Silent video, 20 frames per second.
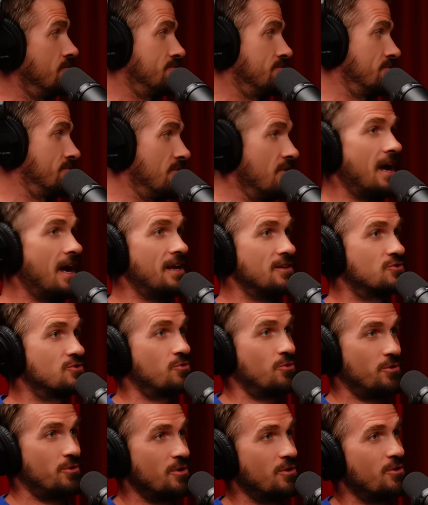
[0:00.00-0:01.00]
$9
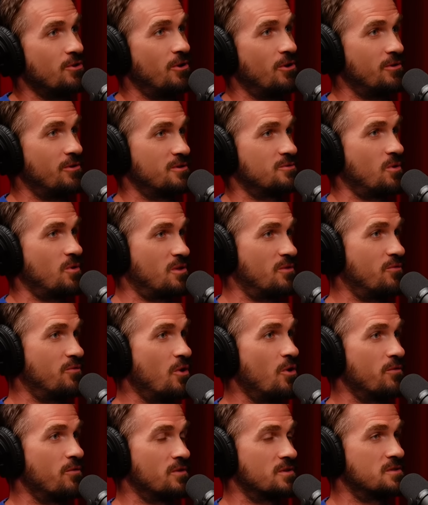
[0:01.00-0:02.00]
trillion worth of
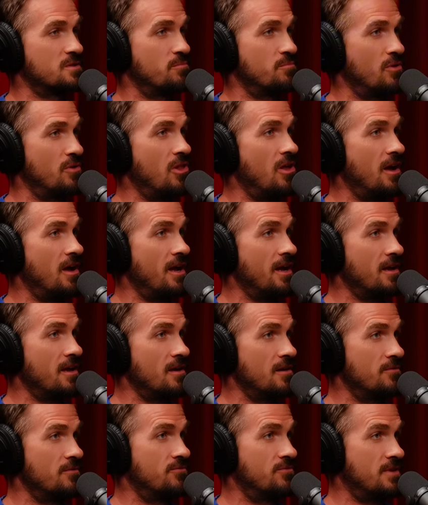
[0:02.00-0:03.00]
oversupply
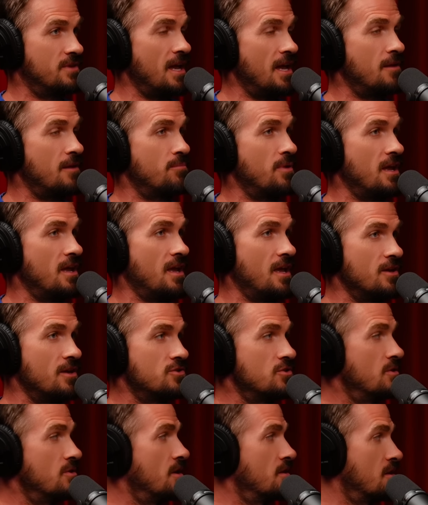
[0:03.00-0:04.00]
of debt being
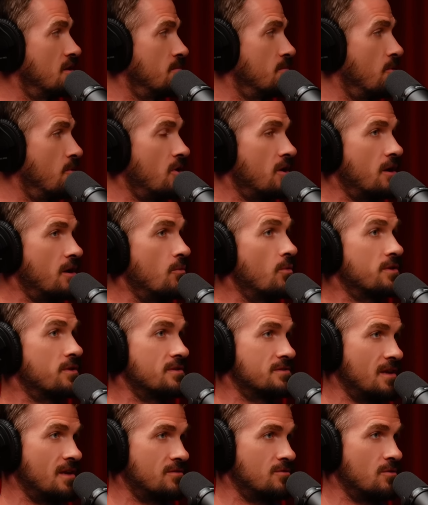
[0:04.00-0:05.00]
issued into the market, what
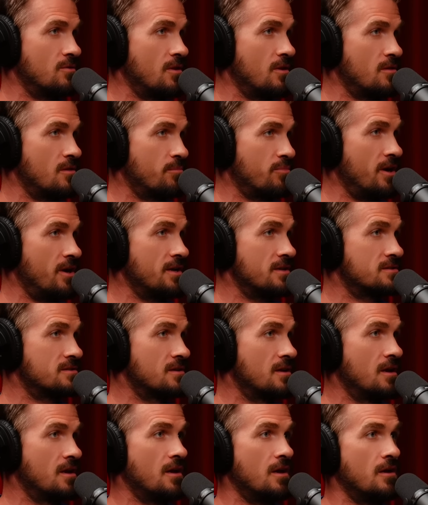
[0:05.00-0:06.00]
does that do to the price?
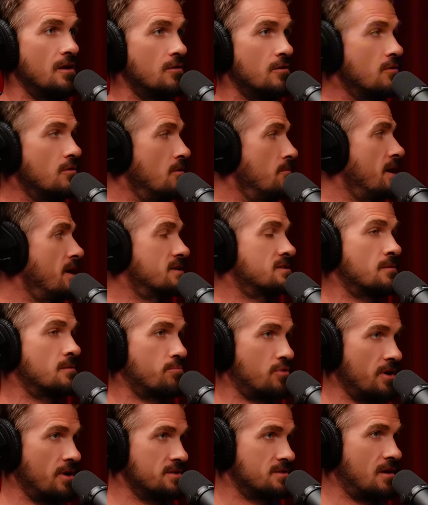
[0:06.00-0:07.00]
Well, it makes the
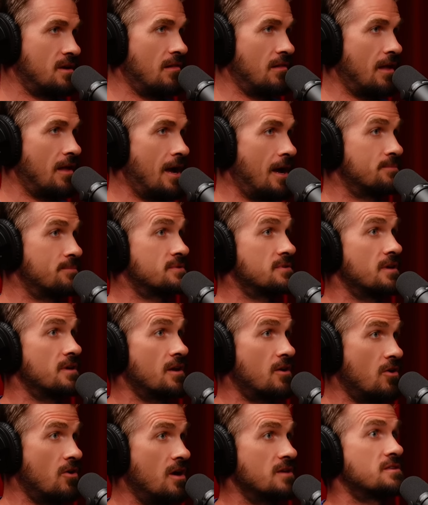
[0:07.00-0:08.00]
price collapse.
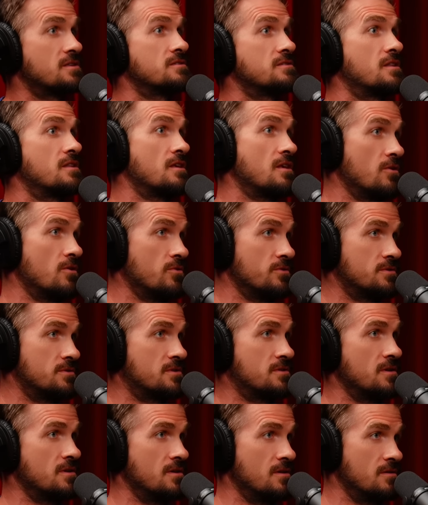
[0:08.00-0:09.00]
It causes the yields
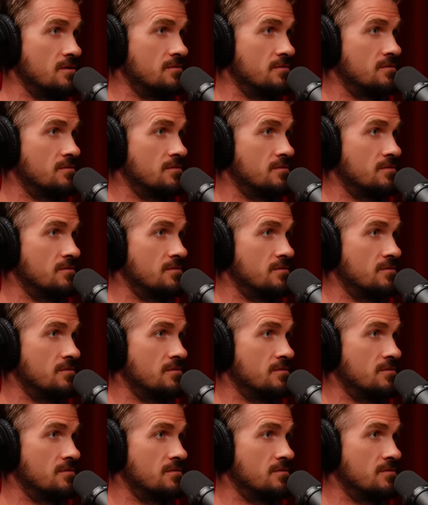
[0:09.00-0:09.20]
to,